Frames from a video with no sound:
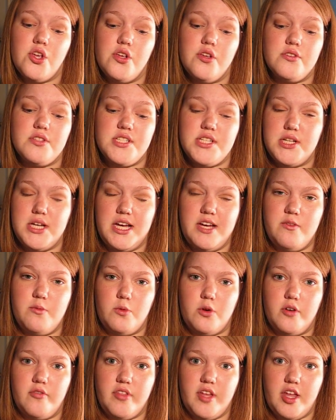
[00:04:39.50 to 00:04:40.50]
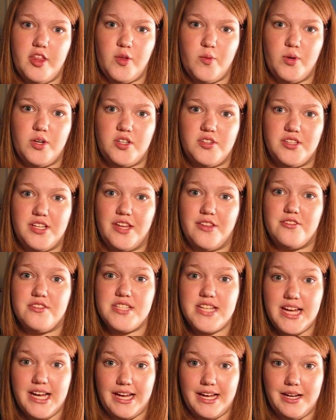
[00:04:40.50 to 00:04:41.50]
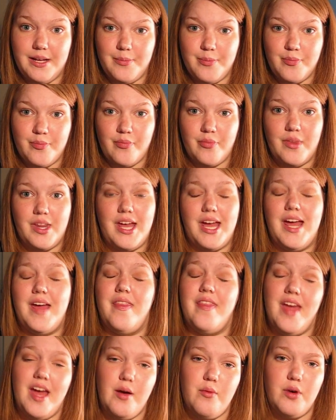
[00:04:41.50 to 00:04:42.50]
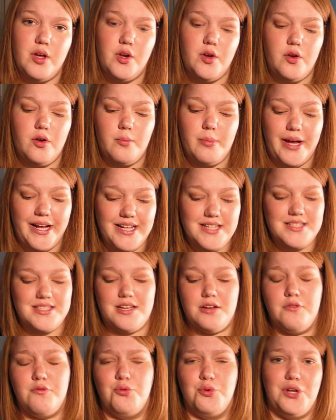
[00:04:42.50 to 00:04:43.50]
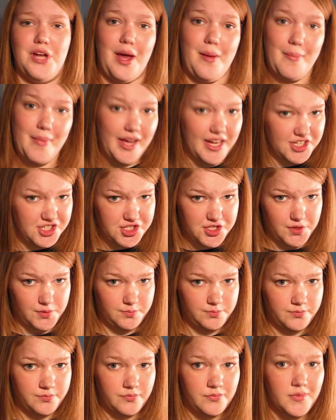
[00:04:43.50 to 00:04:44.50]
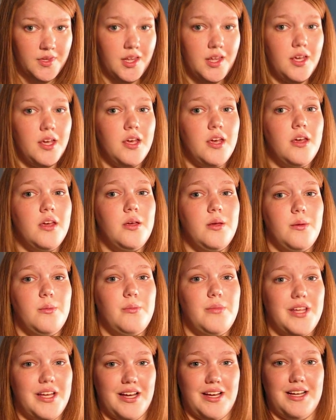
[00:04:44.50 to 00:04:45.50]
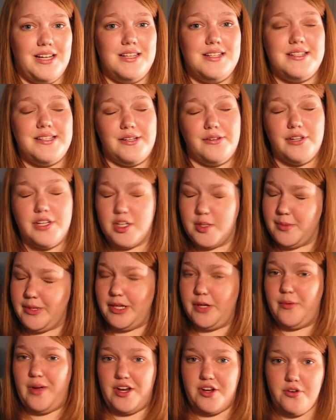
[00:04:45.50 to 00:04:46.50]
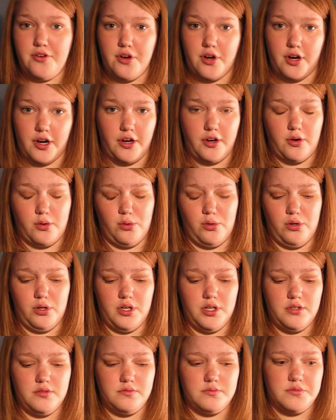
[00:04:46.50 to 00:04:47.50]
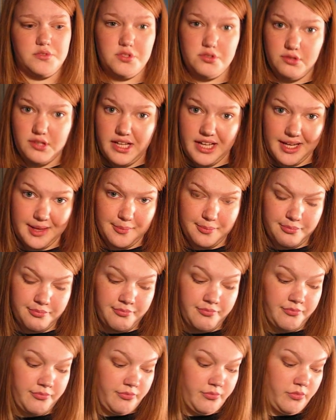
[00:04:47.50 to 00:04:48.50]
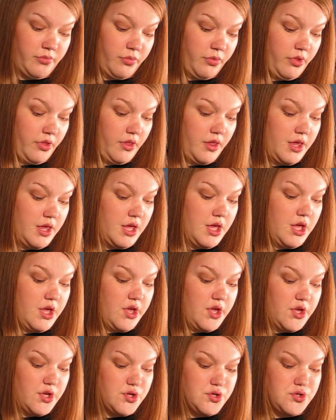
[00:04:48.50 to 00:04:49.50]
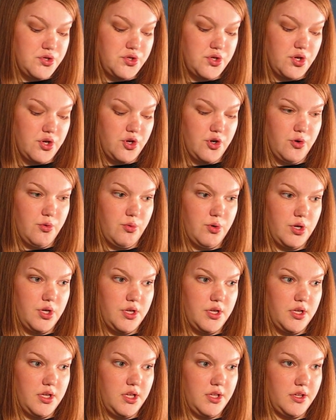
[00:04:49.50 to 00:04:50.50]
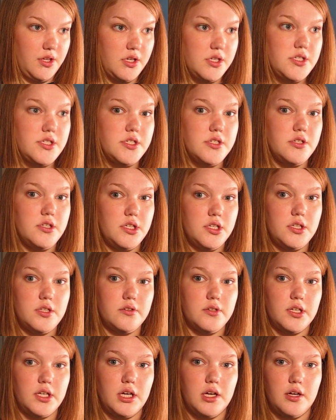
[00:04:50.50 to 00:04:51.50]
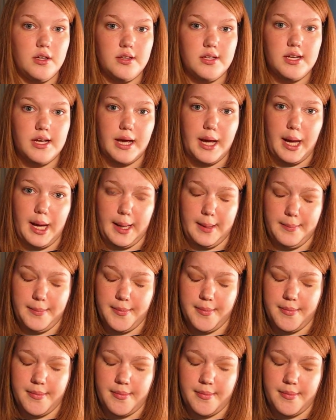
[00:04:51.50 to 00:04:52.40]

you'll still have more of the other one on the other side. And that one by itself will not match you, because it'll either be way too dark or too light. So unless you're a 3 all the time,